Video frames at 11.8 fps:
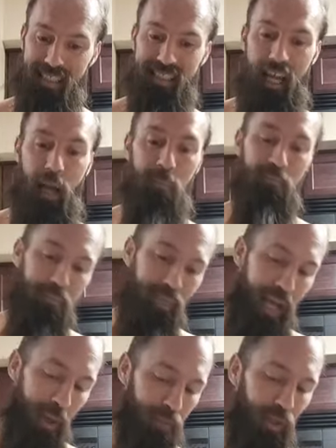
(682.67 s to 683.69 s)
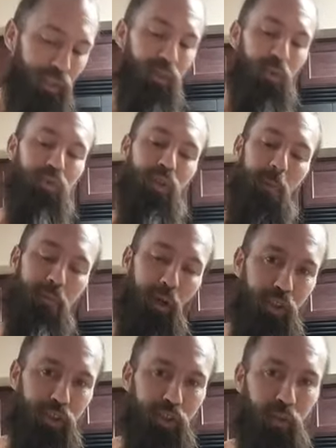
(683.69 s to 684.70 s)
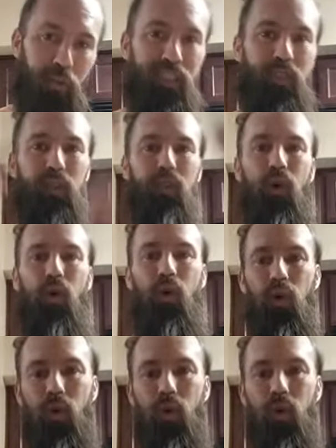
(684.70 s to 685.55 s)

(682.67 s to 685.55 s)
not not personal to personal. This is what the whole